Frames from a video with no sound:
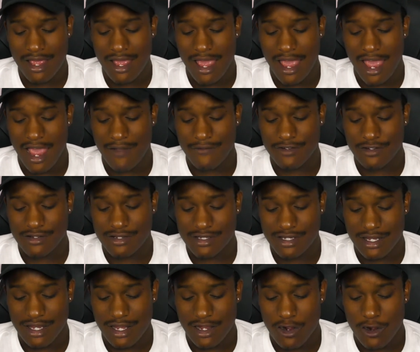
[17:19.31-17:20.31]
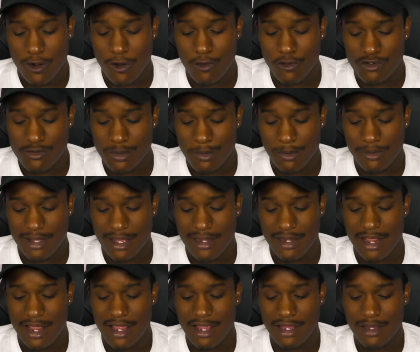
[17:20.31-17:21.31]
after seeing all those people I
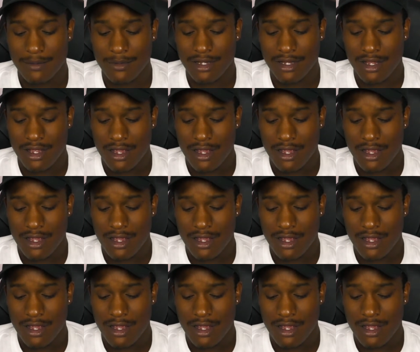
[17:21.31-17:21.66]
named,